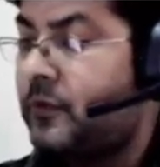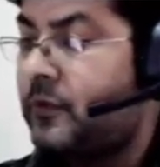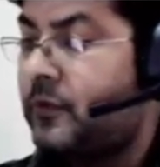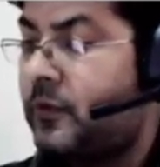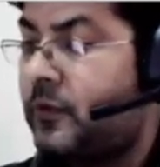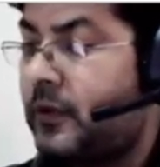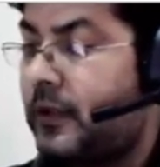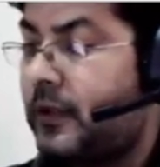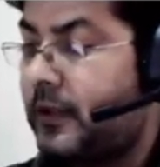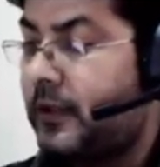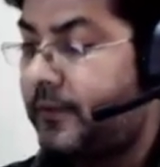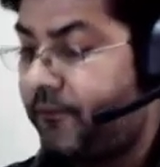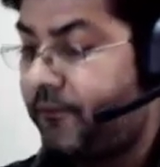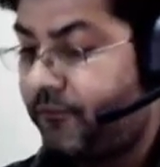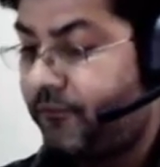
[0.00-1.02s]
Okay,
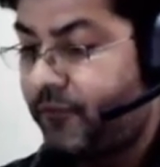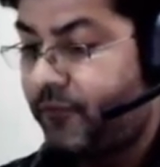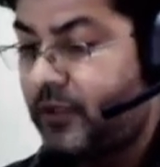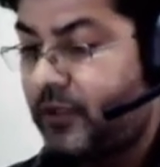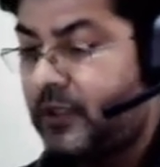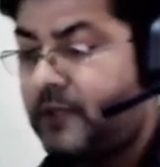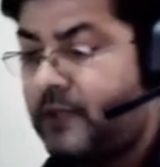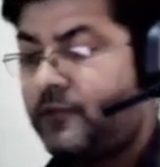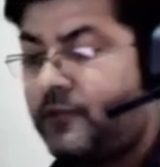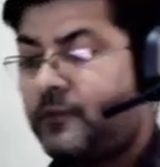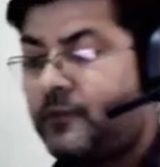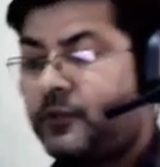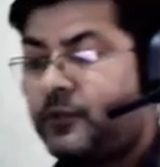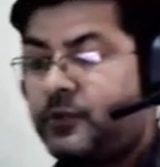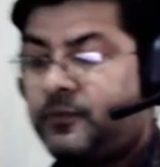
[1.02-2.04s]

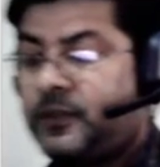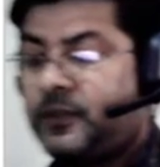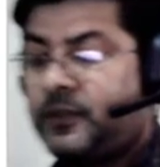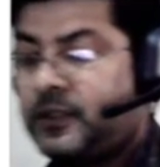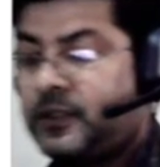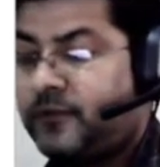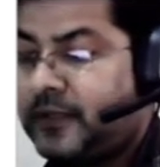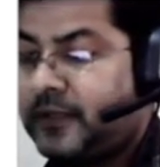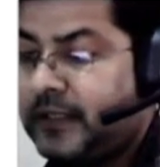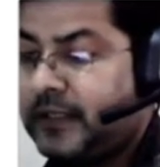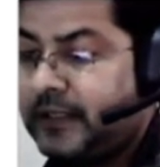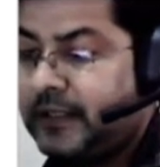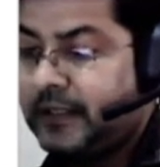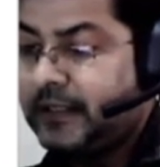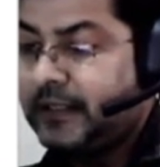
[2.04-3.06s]
from the numerator we
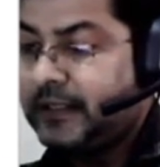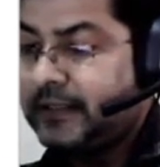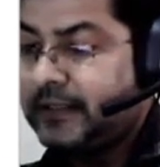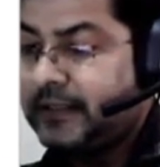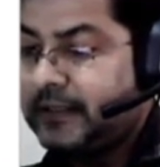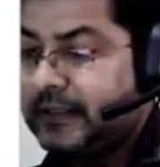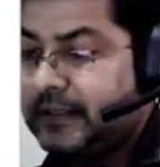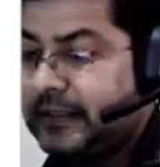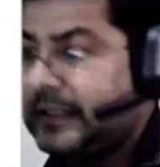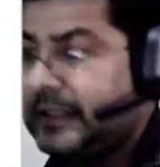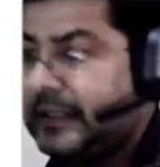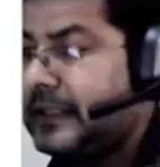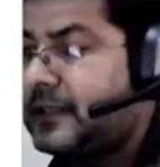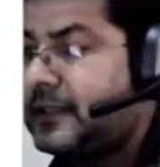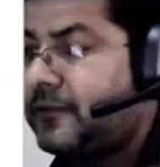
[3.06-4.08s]
can take
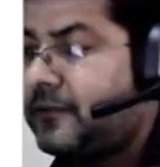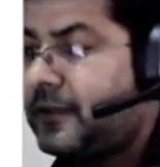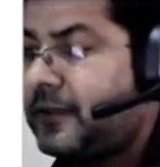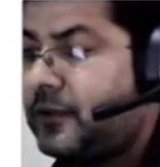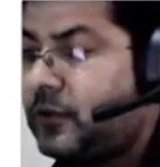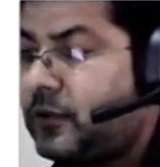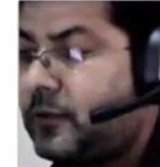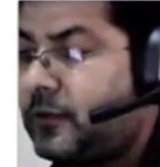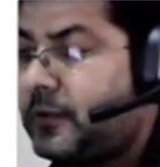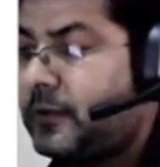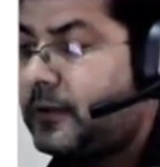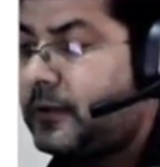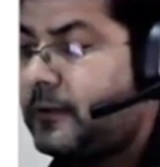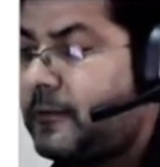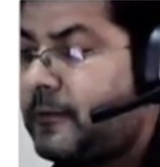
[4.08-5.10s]
k square
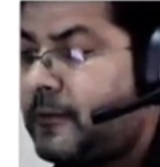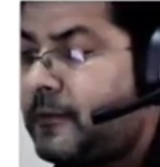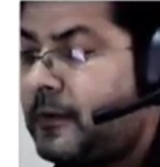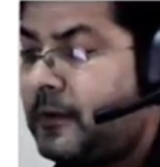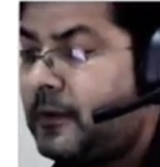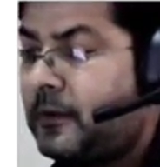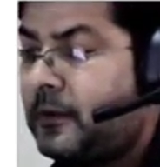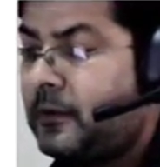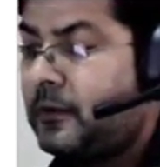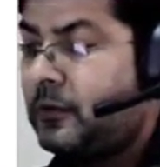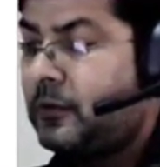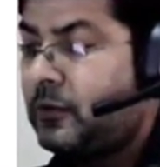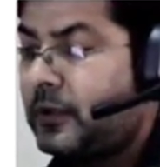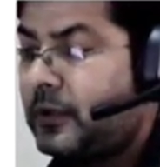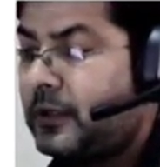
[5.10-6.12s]
common.
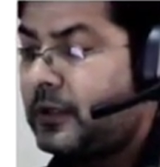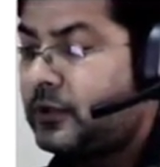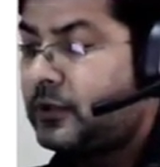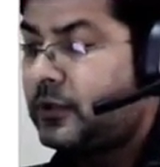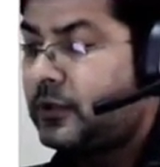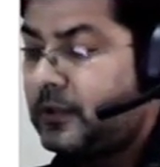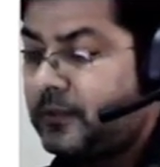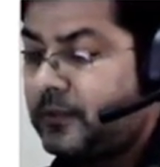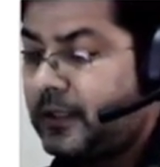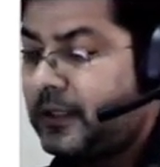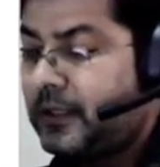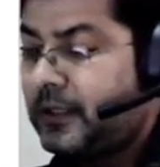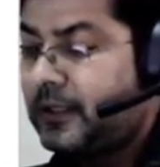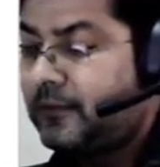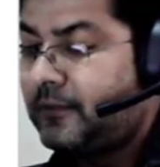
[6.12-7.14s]
Okay, so in the
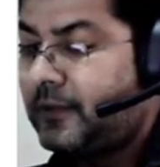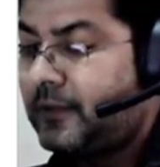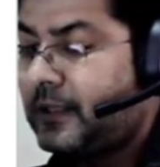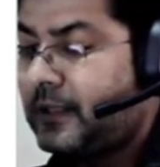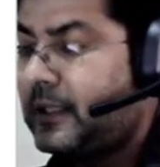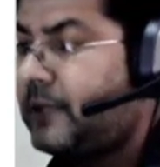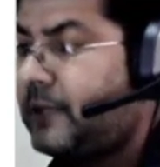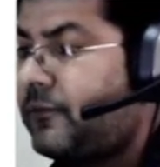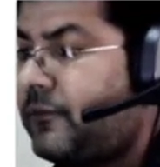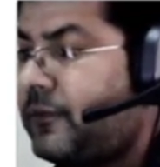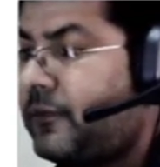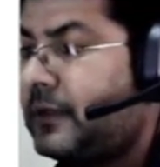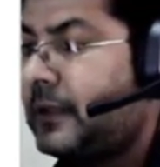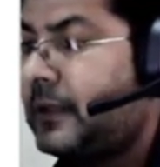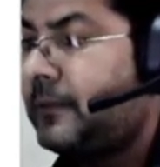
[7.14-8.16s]
bracket we are left
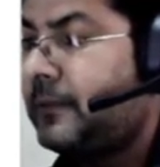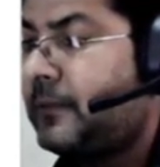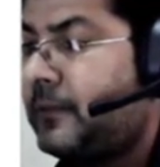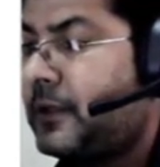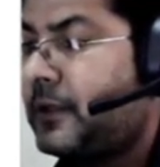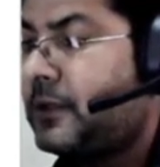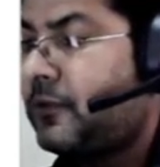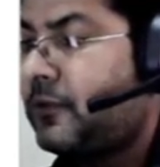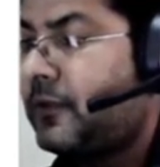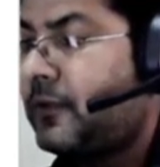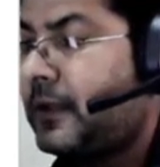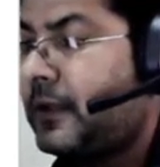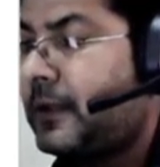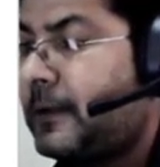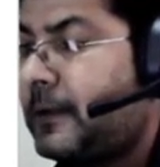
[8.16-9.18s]
with mb
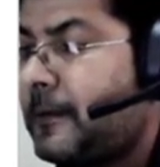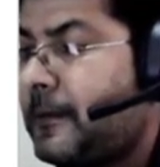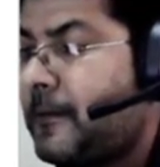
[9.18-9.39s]
square